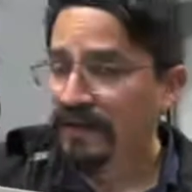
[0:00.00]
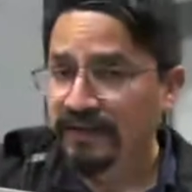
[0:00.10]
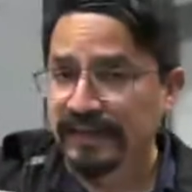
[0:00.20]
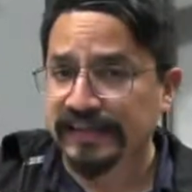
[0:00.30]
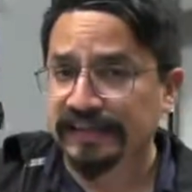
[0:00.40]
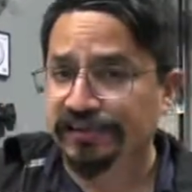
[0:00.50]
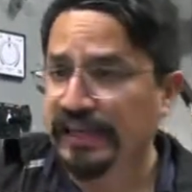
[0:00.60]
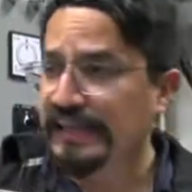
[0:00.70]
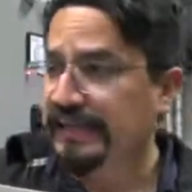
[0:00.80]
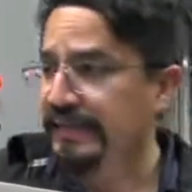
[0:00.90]

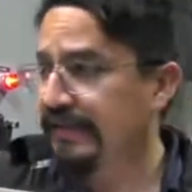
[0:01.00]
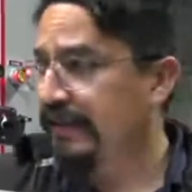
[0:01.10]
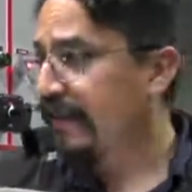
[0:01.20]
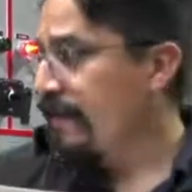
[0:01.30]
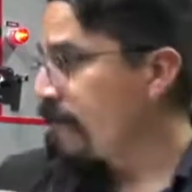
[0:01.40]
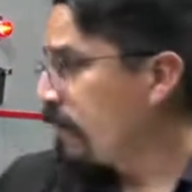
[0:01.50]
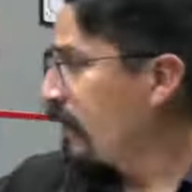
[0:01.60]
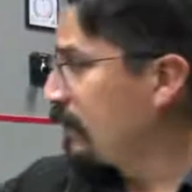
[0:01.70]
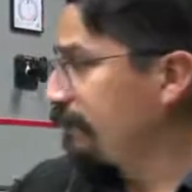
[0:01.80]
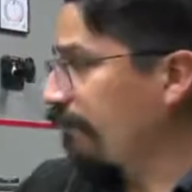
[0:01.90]
energizing
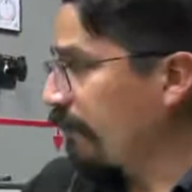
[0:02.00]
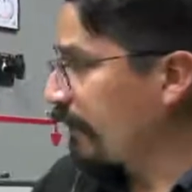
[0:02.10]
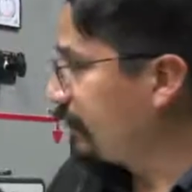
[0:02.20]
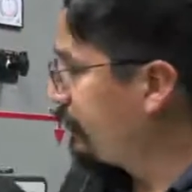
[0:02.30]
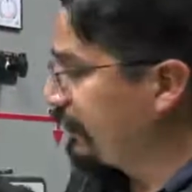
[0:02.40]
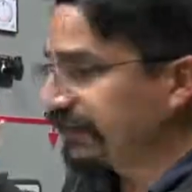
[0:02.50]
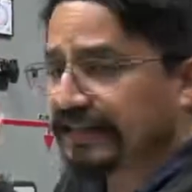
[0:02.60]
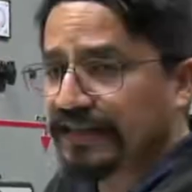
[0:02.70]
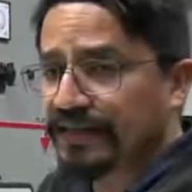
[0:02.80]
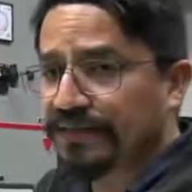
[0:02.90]
this
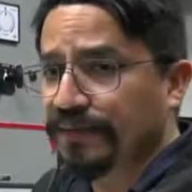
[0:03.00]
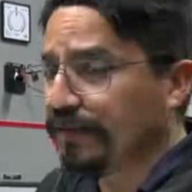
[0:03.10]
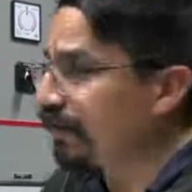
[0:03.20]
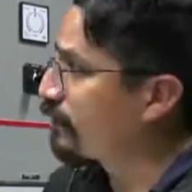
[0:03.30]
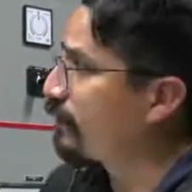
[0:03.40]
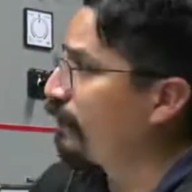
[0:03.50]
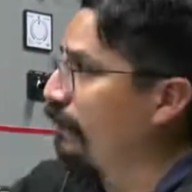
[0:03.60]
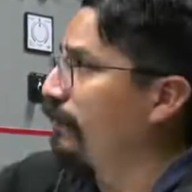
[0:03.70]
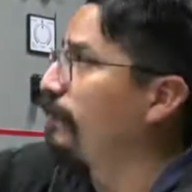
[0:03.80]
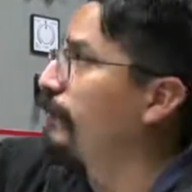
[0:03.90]
side of the bus
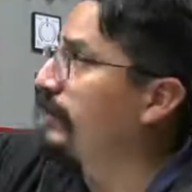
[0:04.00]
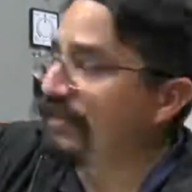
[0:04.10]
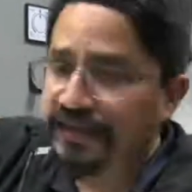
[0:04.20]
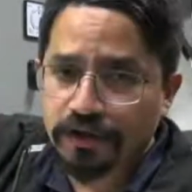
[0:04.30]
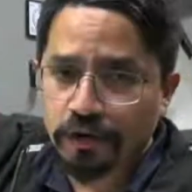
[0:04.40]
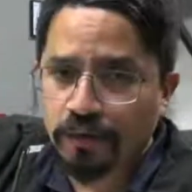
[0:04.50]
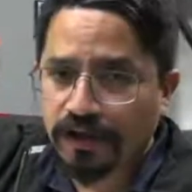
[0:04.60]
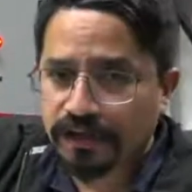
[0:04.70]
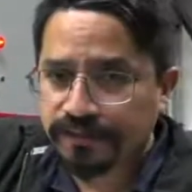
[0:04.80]
with Tico 1.